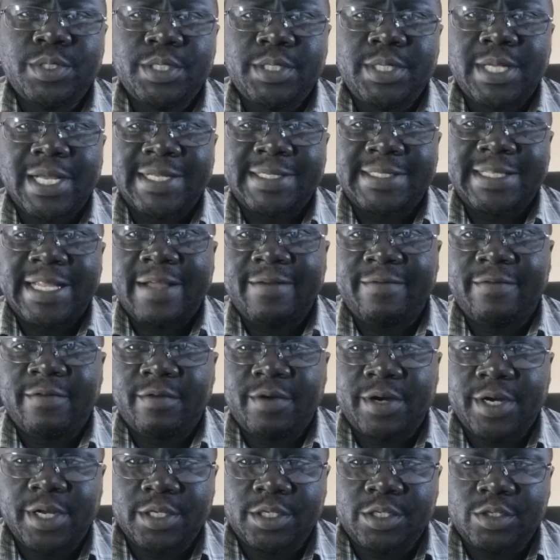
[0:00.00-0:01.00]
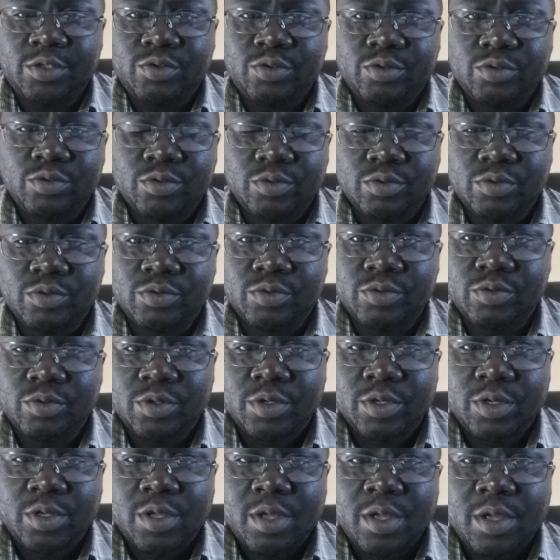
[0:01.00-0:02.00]
it as leverage to
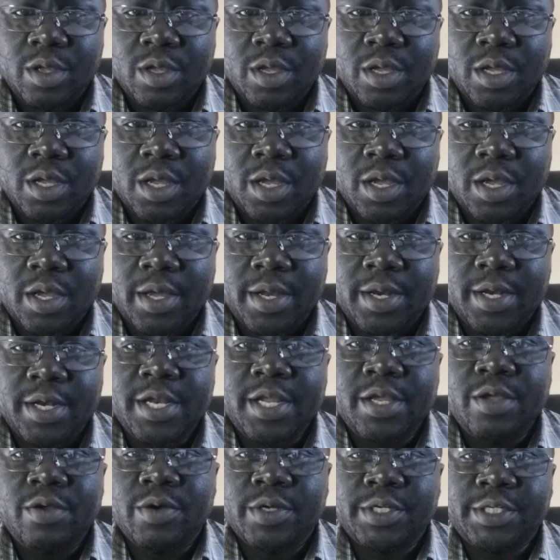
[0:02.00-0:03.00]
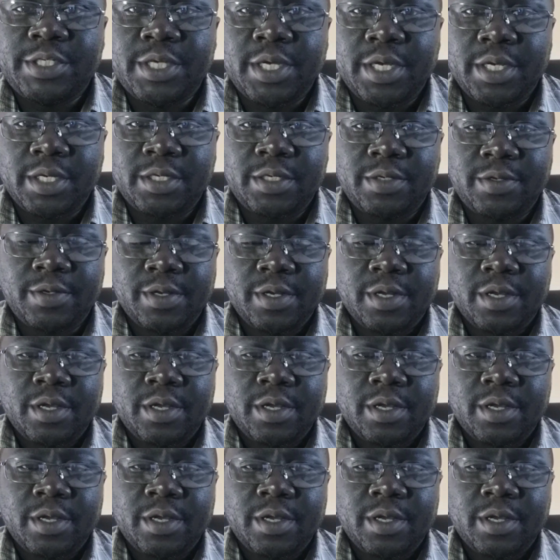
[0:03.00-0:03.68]
negotiate